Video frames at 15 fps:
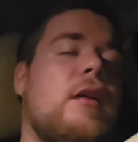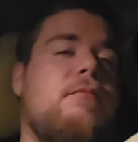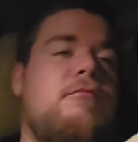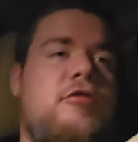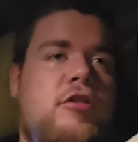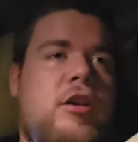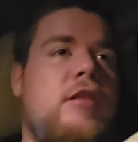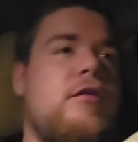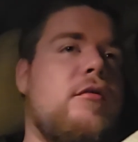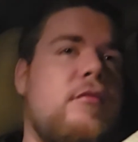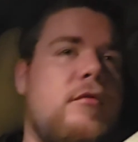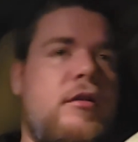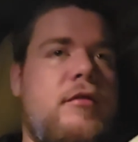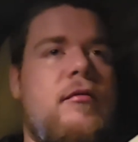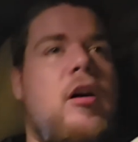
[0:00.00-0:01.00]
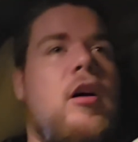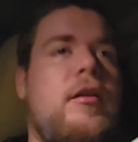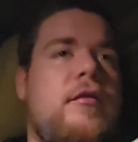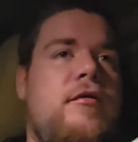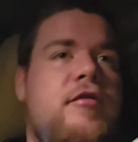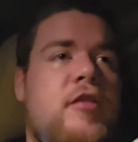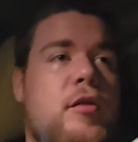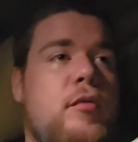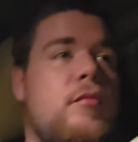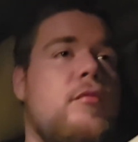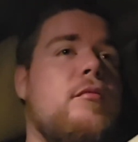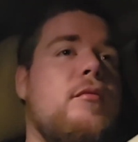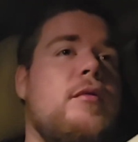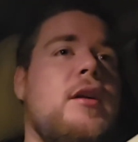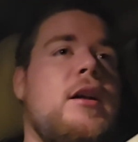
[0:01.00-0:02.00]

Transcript: I genuinely want food